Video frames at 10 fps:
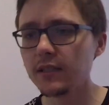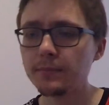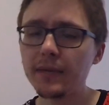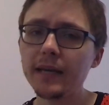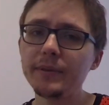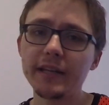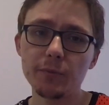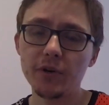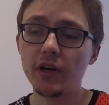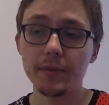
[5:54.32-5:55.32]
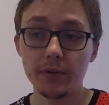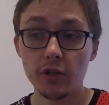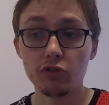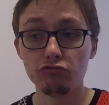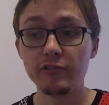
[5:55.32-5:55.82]
Maybe they'll pipe
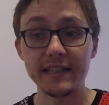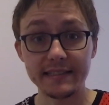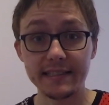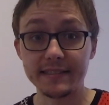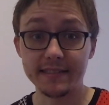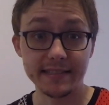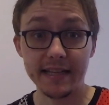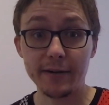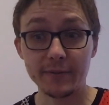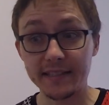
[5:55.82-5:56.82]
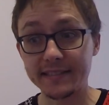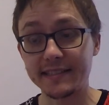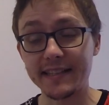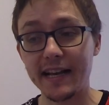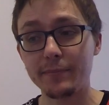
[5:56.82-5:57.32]
really decent sound into
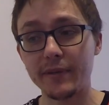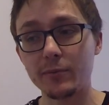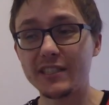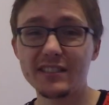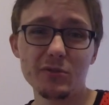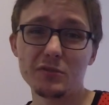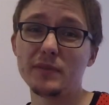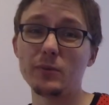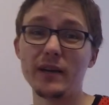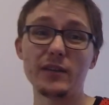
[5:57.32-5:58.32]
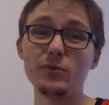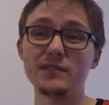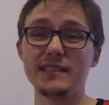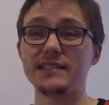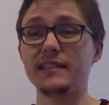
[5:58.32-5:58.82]
the cabin, which is ultimately where you're
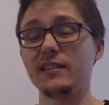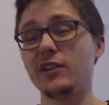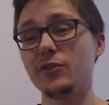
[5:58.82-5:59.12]
sitting.